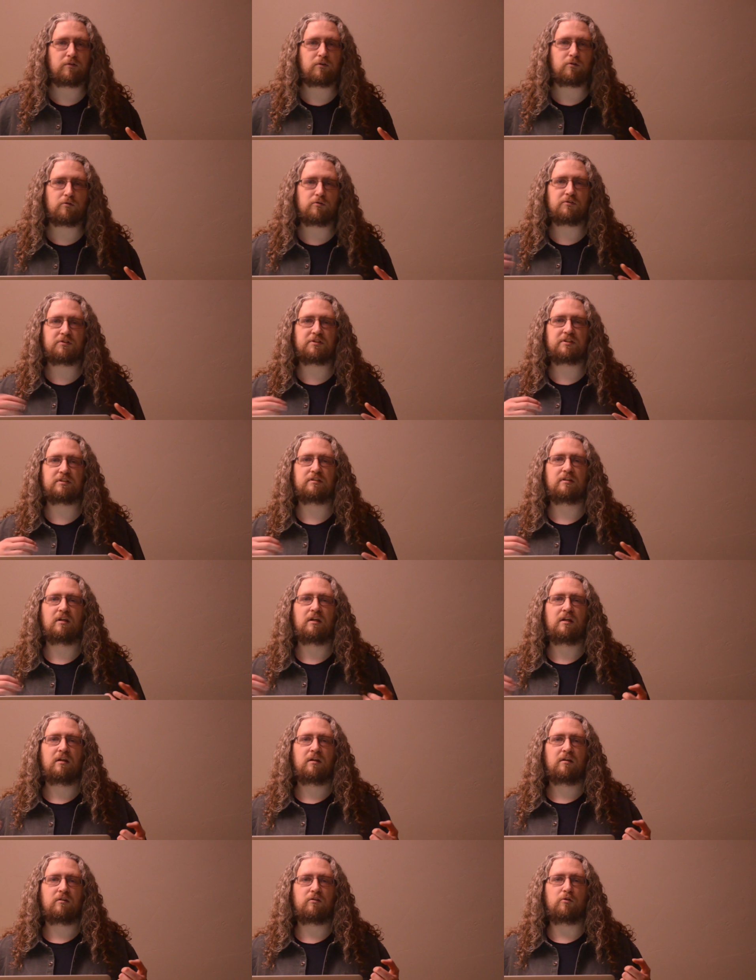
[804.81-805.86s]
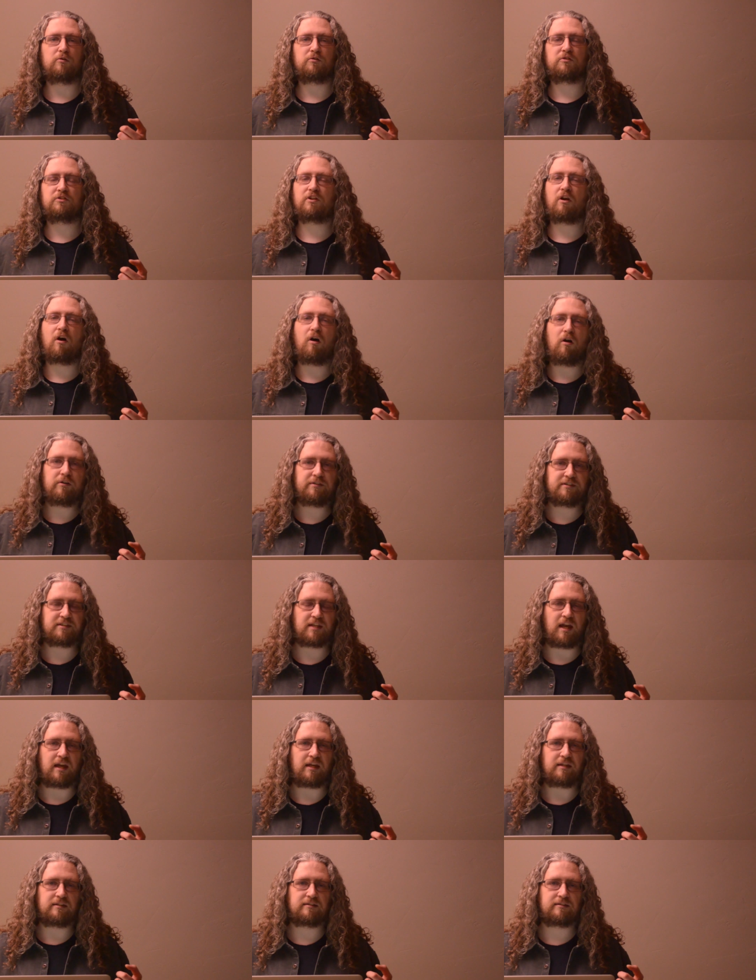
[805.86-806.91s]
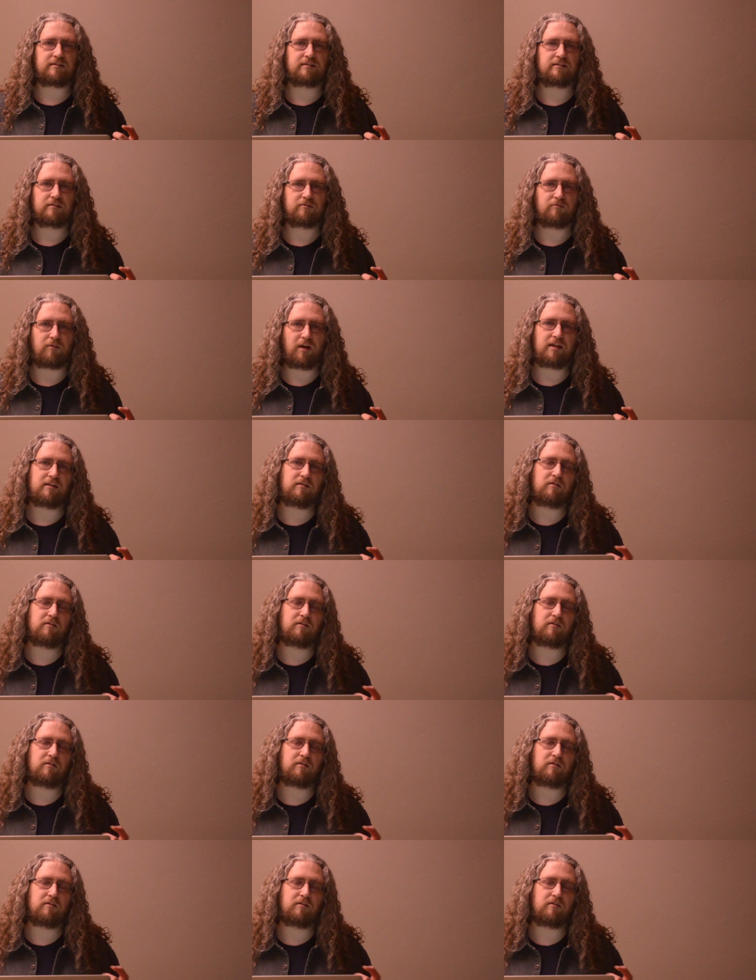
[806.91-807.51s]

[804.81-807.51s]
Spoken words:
those call sites, right?